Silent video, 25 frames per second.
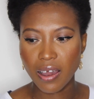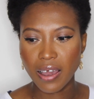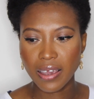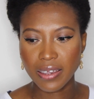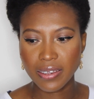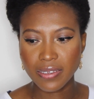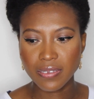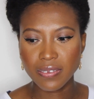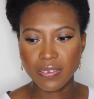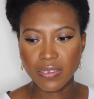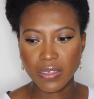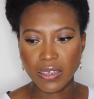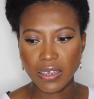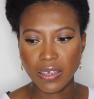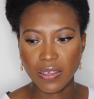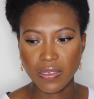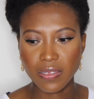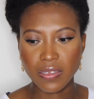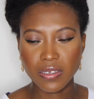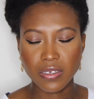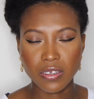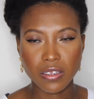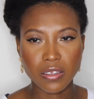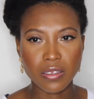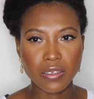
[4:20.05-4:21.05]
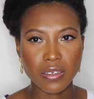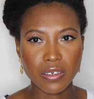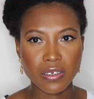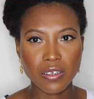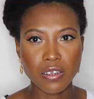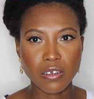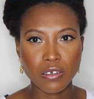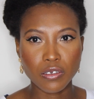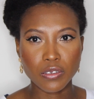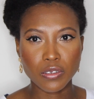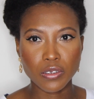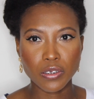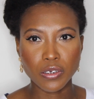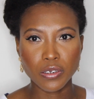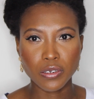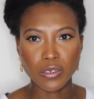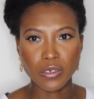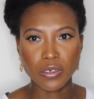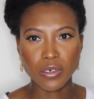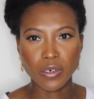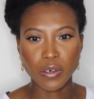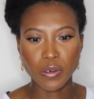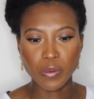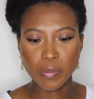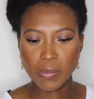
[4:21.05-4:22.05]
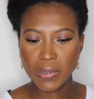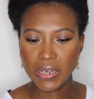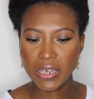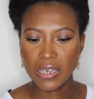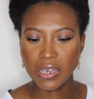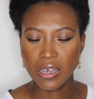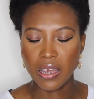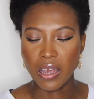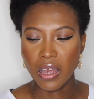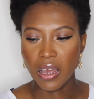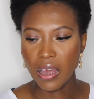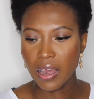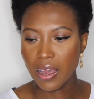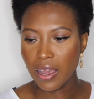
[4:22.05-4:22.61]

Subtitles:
I can see it, this looks good on me.